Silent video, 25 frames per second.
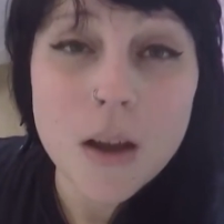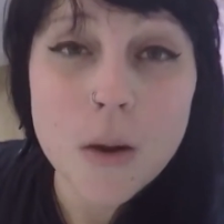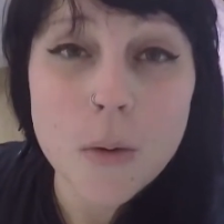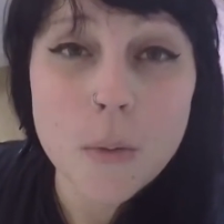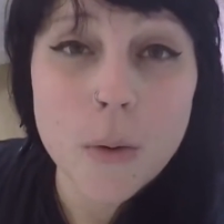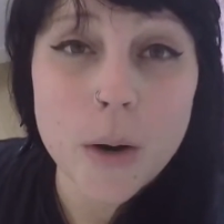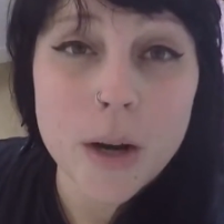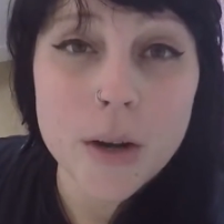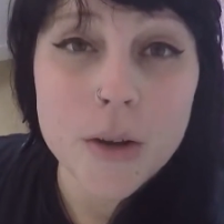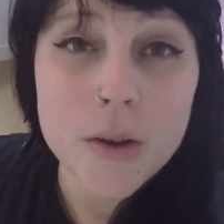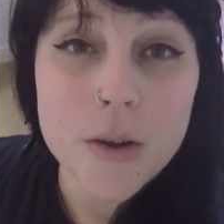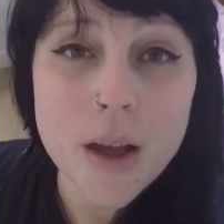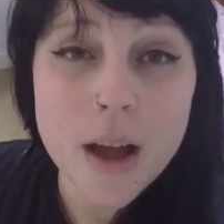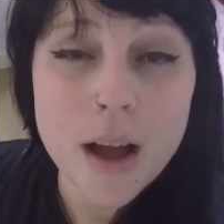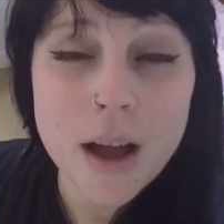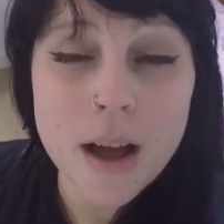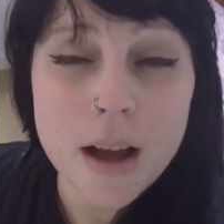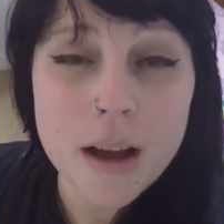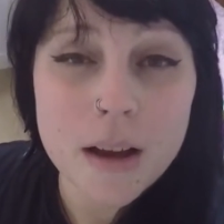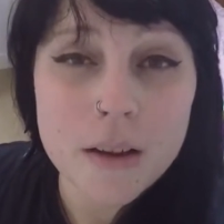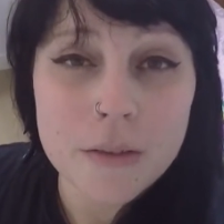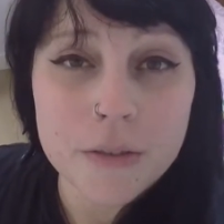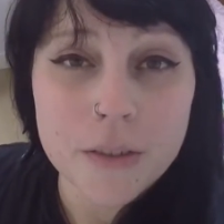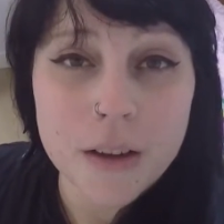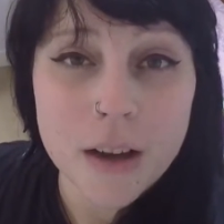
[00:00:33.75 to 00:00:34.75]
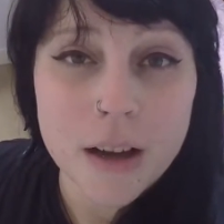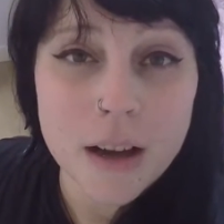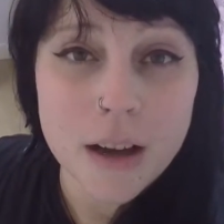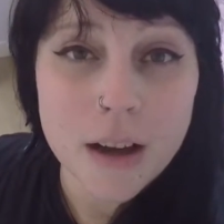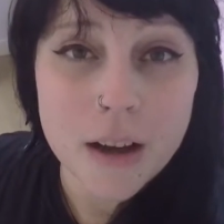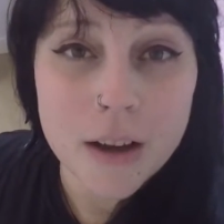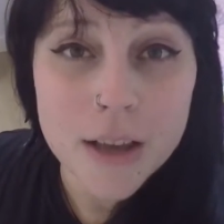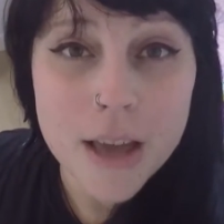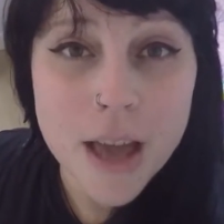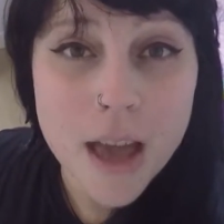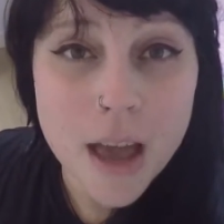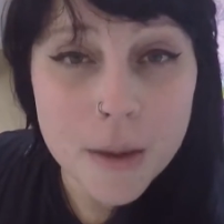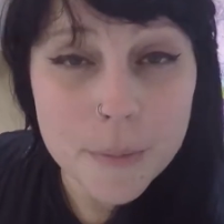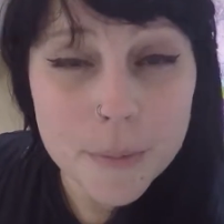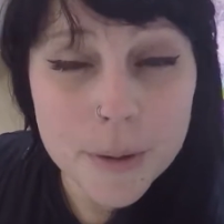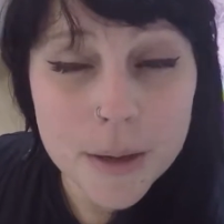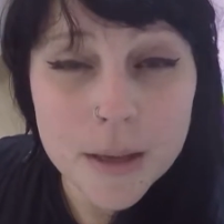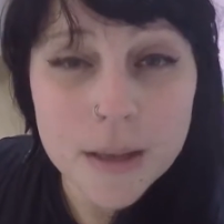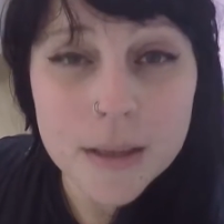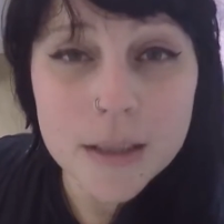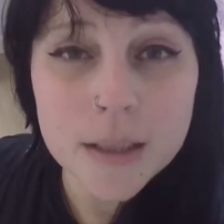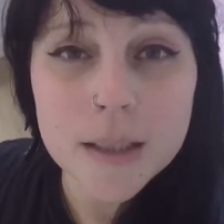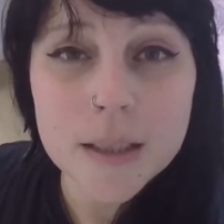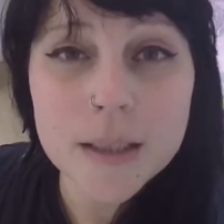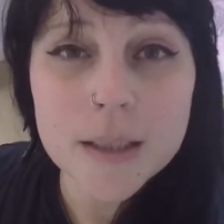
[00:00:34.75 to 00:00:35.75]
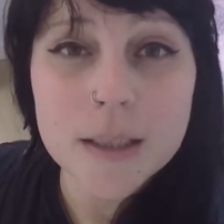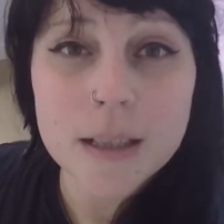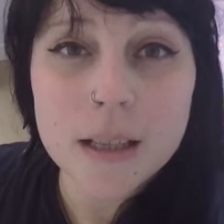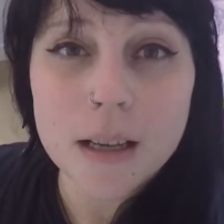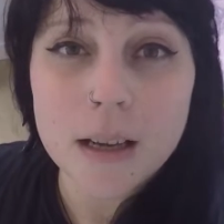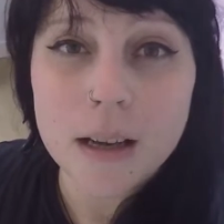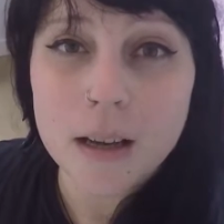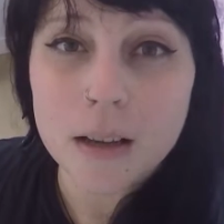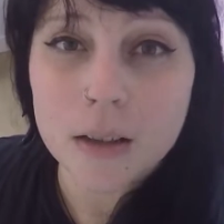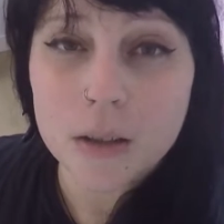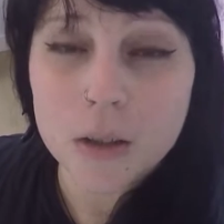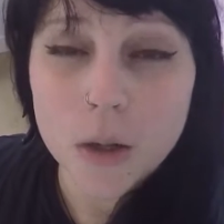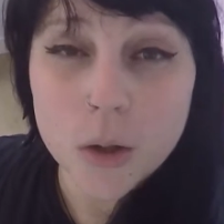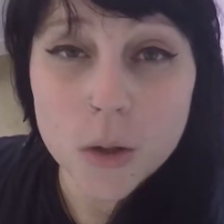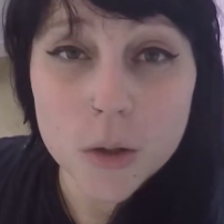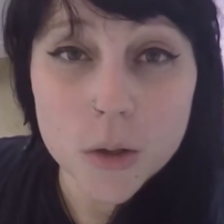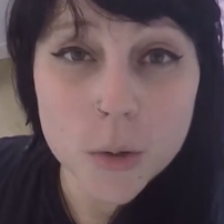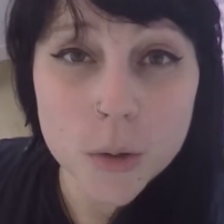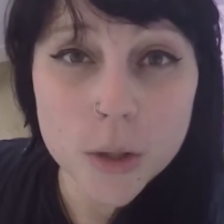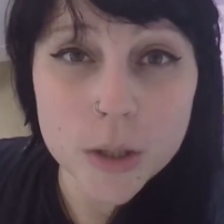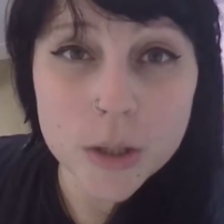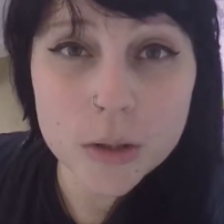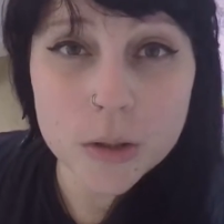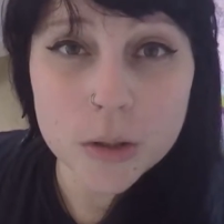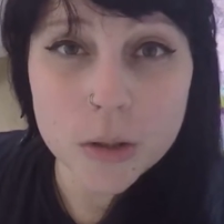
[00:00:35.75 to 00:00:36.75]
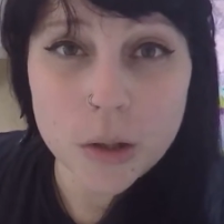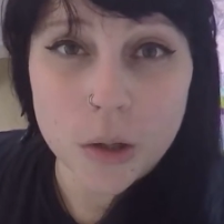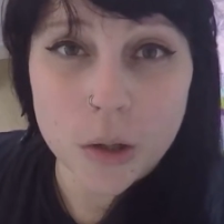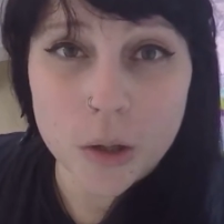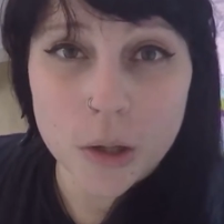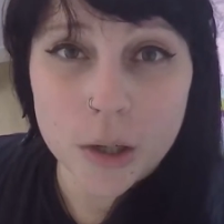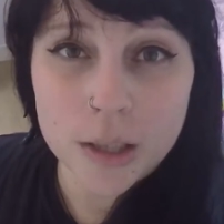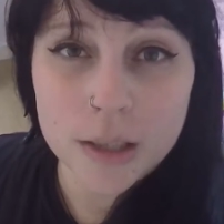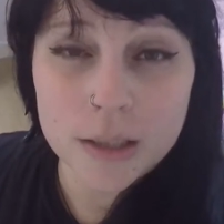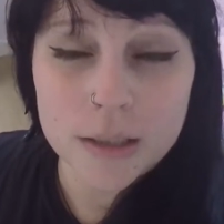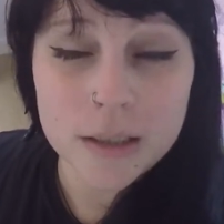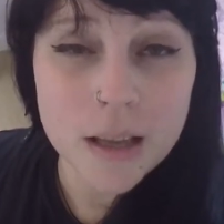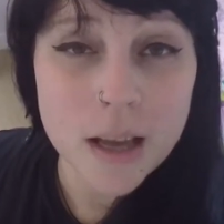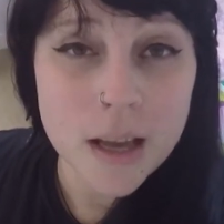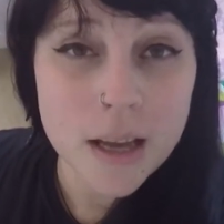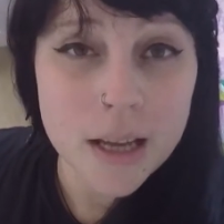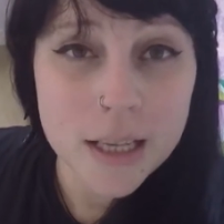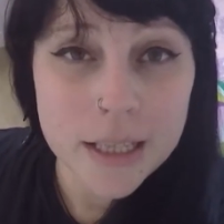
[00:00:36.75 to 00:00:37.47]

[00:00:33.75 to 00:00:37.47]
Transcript: where you have uh, chemists, uh, grocery stores,